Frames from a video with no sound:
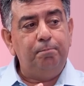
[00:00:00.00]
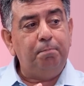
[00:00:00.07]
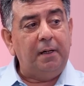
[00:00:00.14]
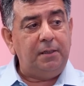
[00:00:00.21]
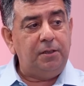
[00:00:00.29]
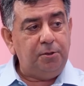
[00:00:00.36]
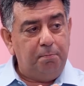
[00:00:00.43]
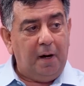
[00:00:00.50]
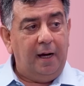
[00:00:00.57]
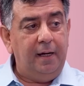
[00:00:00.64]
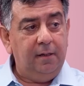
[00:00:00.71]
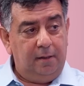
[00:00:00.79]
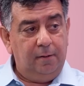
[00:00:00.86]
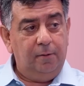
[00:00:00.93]
Punch
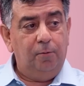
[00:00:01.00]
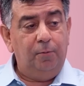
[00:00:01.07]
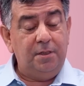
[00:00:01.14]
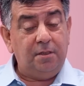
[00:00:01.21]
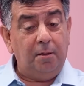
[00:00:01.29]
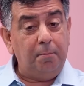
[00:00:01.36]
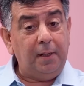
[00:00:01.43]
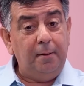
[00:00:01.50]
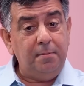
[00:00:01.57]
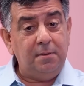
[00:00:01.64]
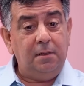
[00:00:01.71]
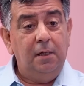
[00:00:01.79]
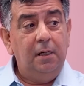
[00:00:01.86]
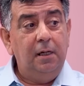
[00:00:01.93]
buyer, which
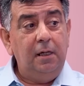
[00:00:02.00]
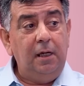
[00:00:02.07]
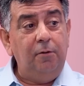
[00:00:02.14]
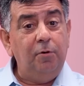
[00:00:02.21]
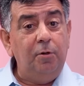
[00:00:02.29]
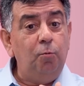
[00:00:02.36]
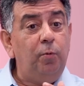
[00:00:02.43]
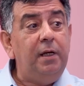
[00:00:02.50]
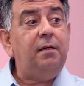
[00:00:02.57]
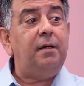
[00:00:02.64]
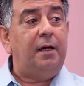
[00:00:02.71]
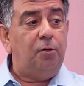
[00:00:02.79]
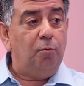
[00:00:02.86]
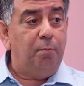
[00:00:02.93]
sometimes even we
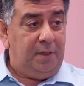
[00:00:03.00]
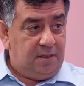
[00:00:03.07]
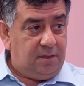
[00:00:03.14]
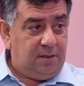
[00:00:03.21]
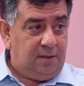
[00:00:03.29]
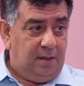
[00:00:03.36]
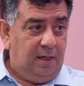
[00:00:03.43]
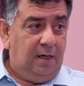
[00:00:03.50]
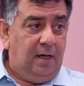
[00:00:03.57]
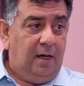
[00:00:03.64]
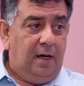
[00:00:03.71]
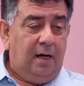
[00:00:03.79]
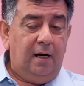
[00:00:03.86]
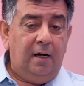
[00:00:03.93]
tend to miss.
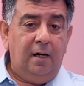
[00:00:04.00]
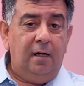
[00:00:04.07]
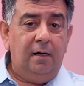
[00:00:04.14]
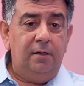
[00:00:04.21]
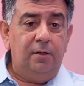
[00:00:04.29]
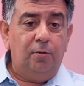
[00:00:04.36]
I